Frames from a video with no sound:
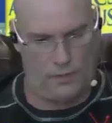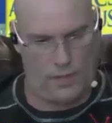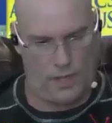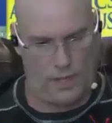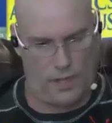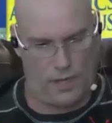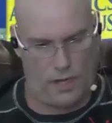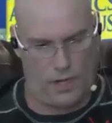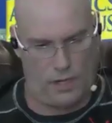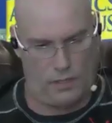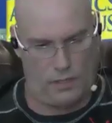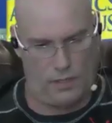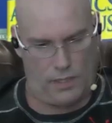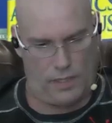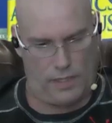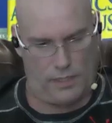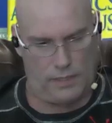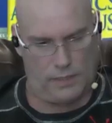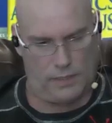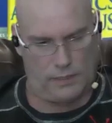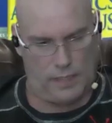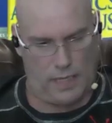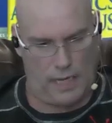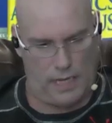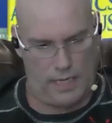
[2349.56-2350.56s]
they are
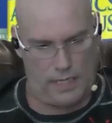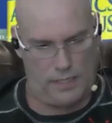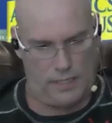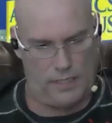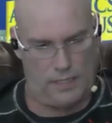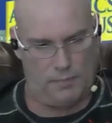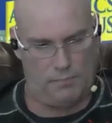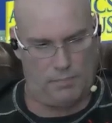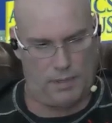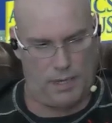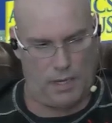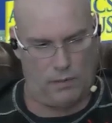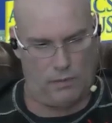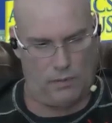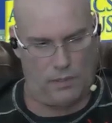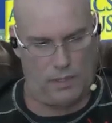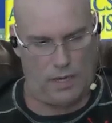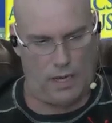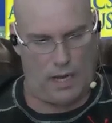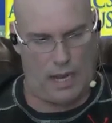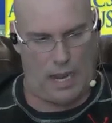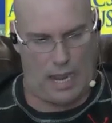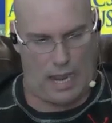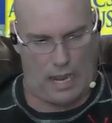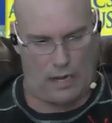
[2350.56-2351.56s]
enlightened about
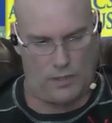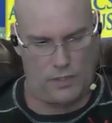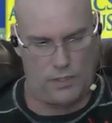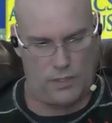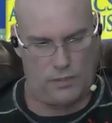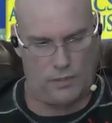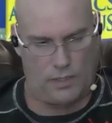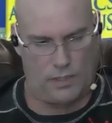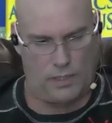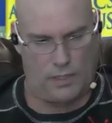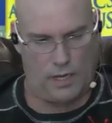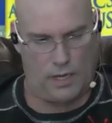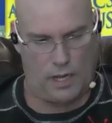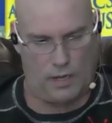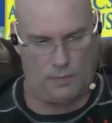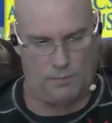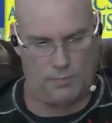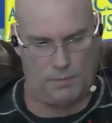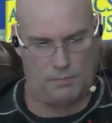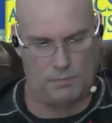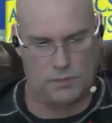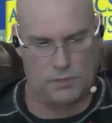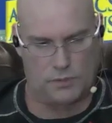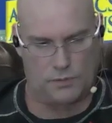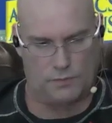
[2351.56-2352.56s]
how you can help
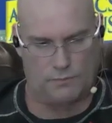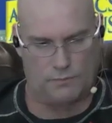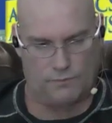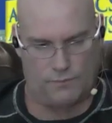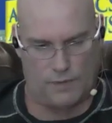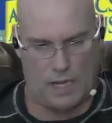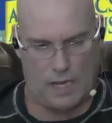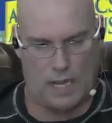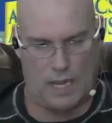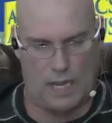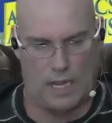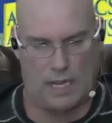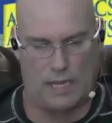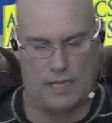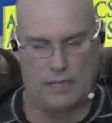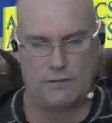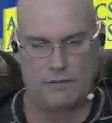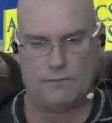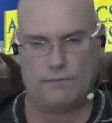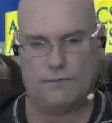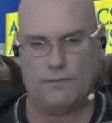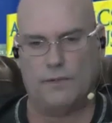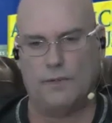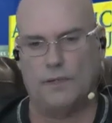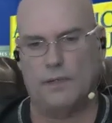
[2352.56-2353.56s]
them
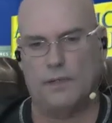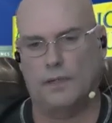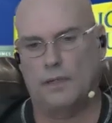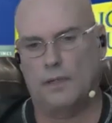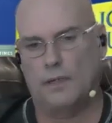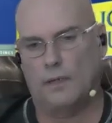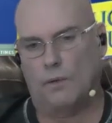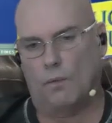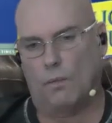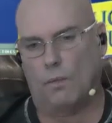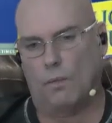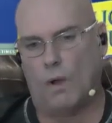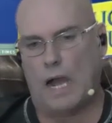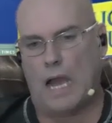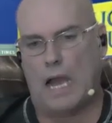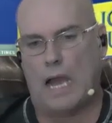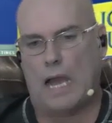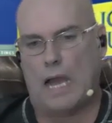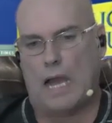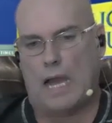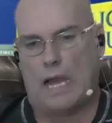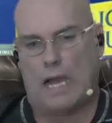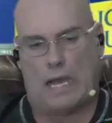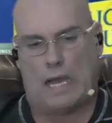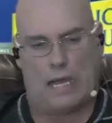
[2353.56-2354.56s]
survive,
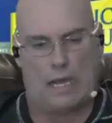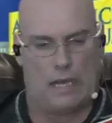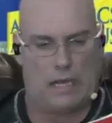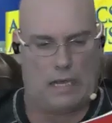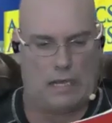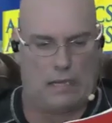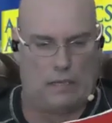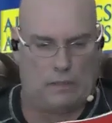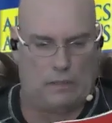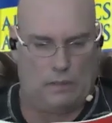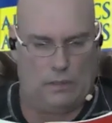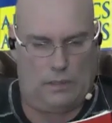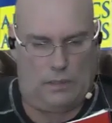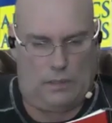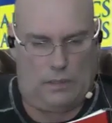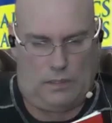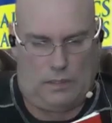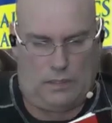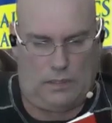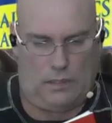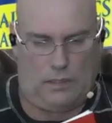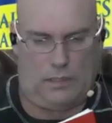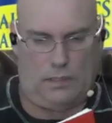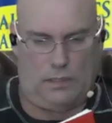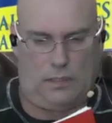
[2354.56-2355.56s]
wow,
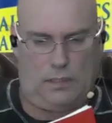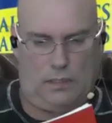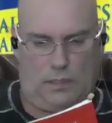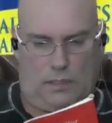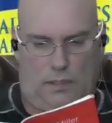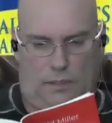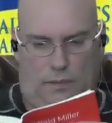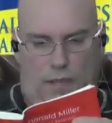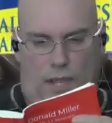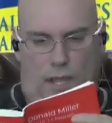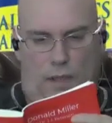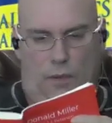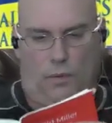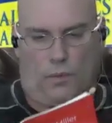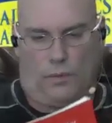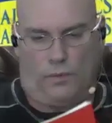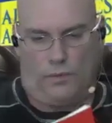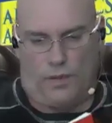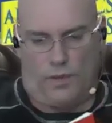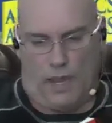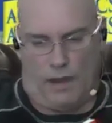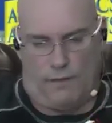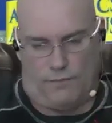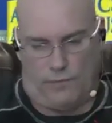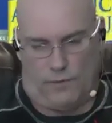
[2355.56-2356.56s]
they will
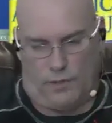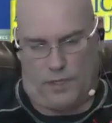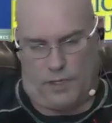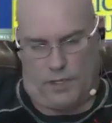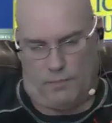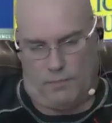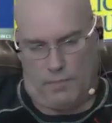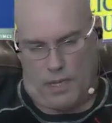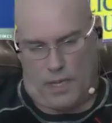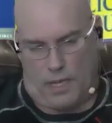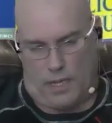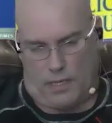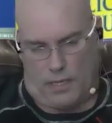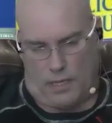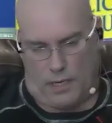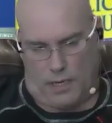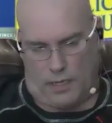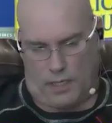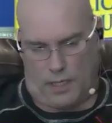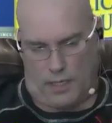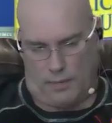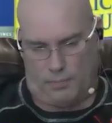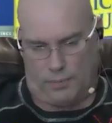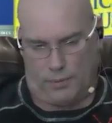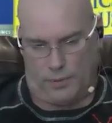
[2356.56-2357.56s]
never commit. I'm
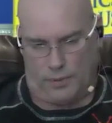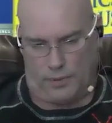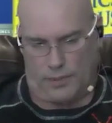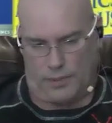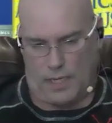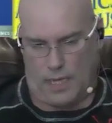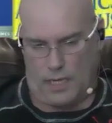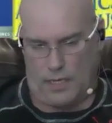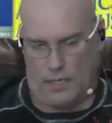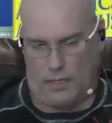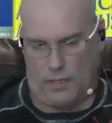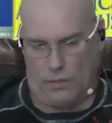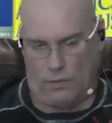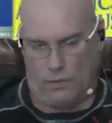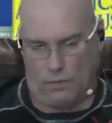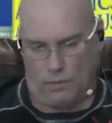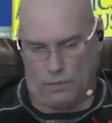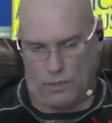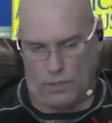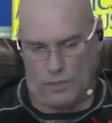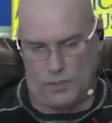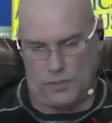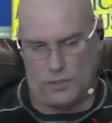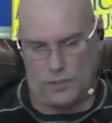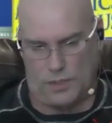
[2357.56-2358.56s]
going to put that in
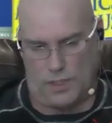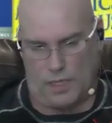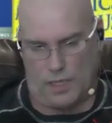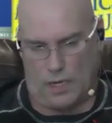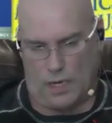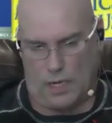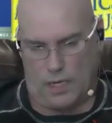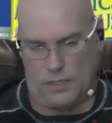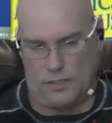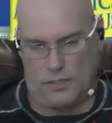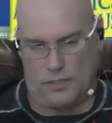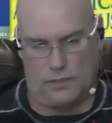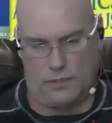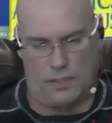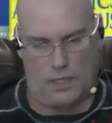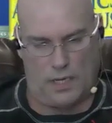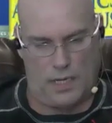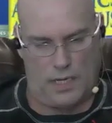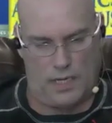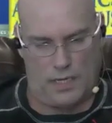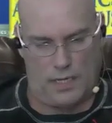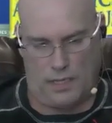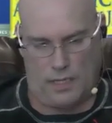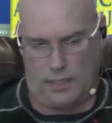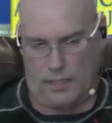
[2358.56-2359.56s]
orange and
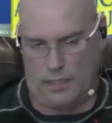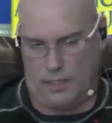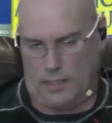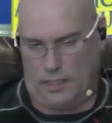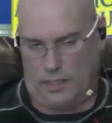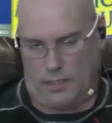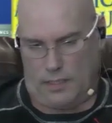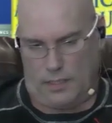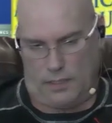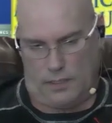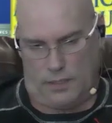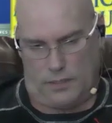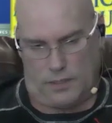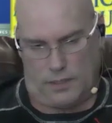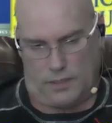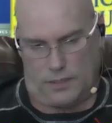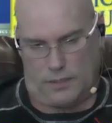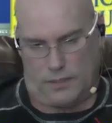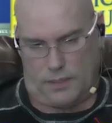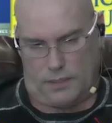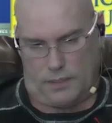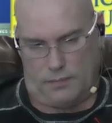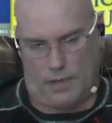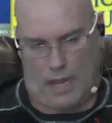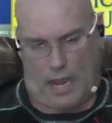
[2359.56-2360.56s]
underline it,
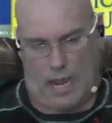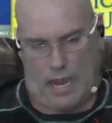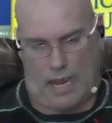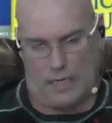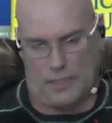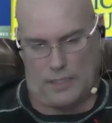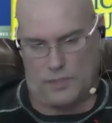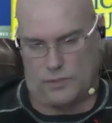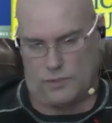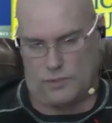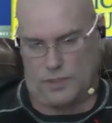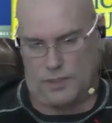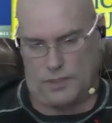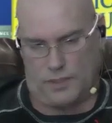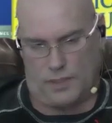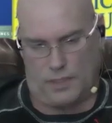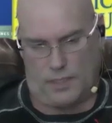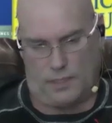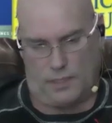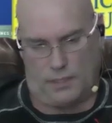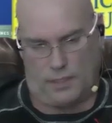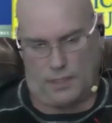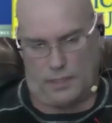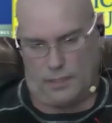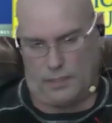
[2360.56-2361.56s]
just in asterisk
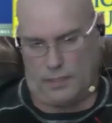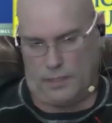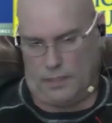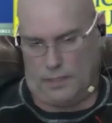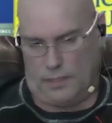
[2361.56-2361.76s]
it, like,